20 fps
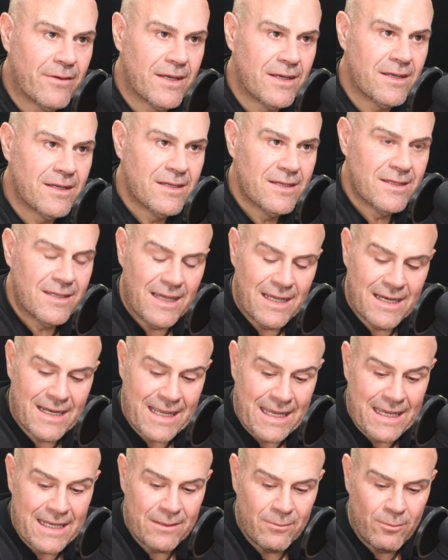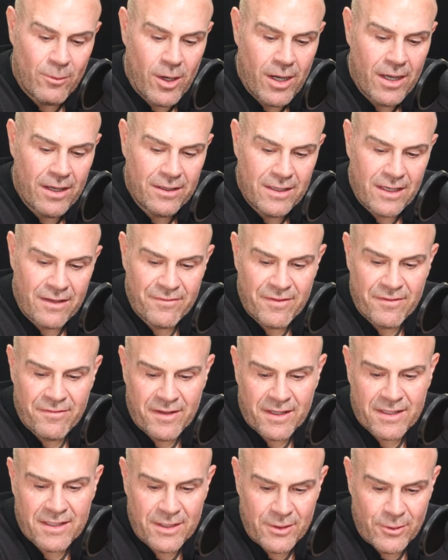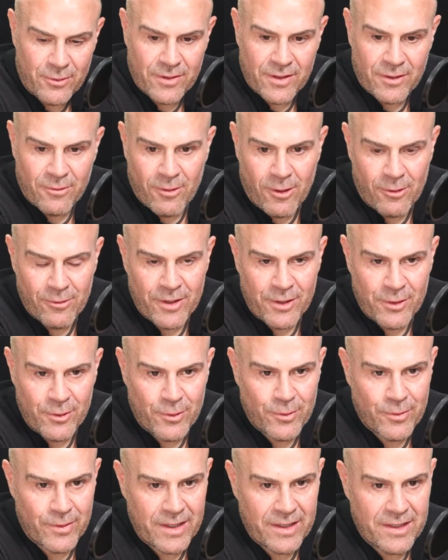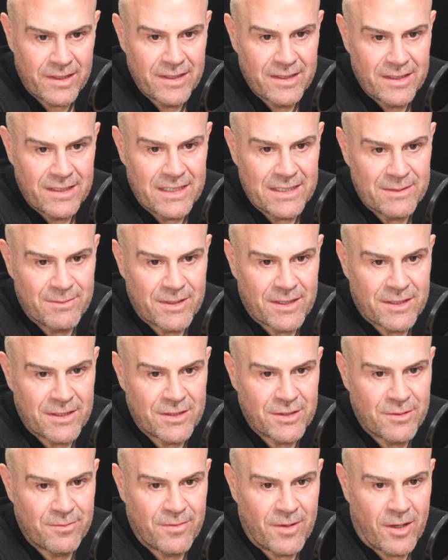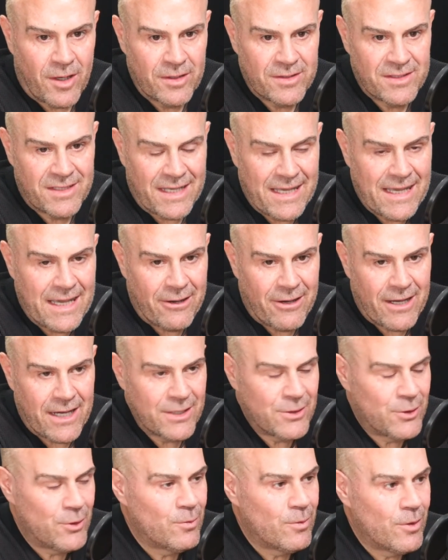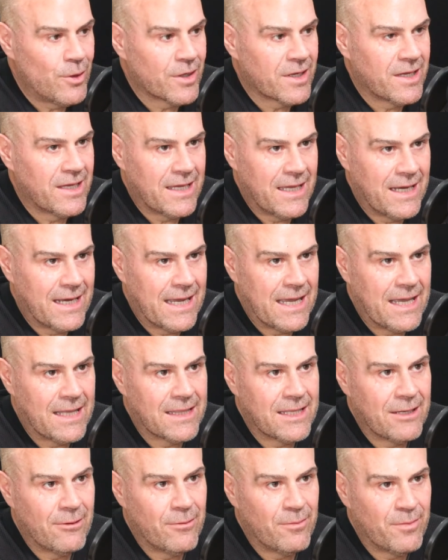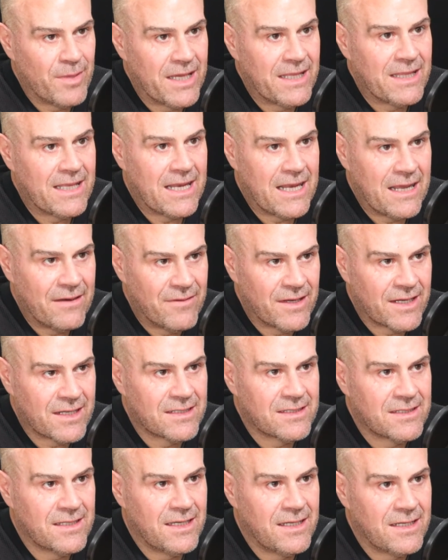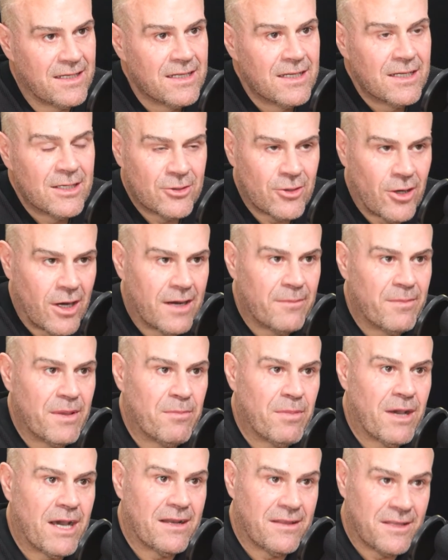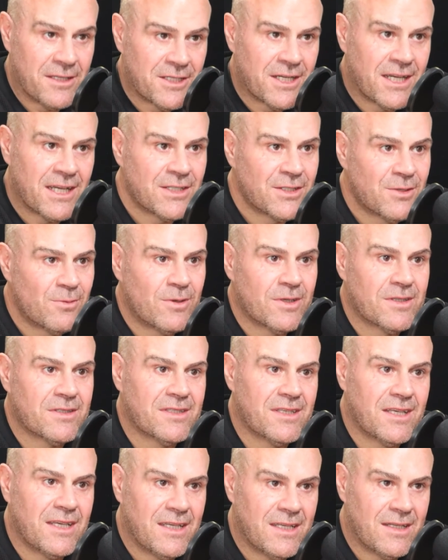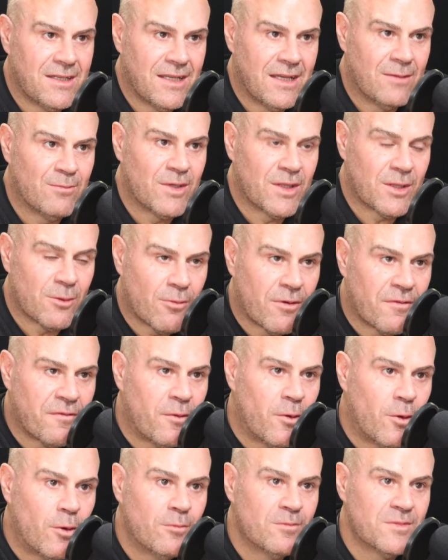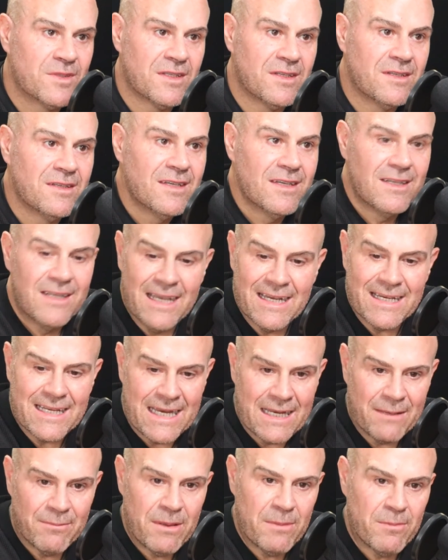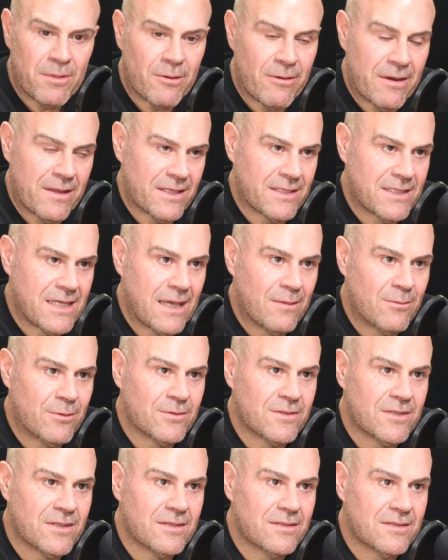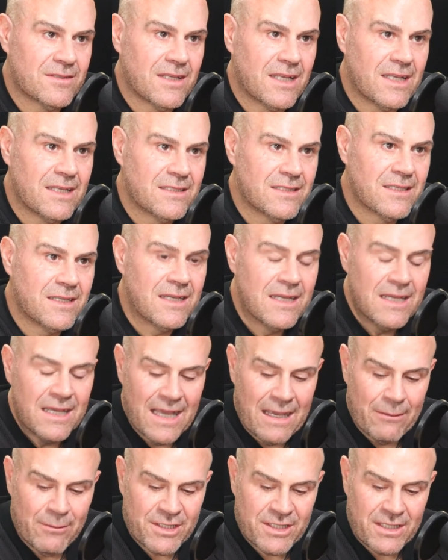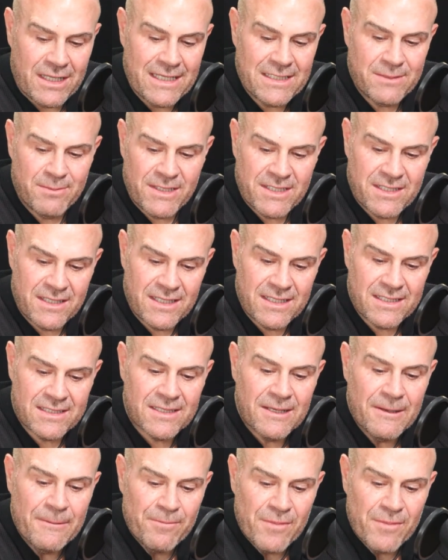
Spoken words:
And again, why I love the fact that you're in the role that you're in is because I see how hard you work in getting out there and being that advocacy and trying to be part of the change you want to see, and with the reforms and getting people around the table to listen. Which leads me to this.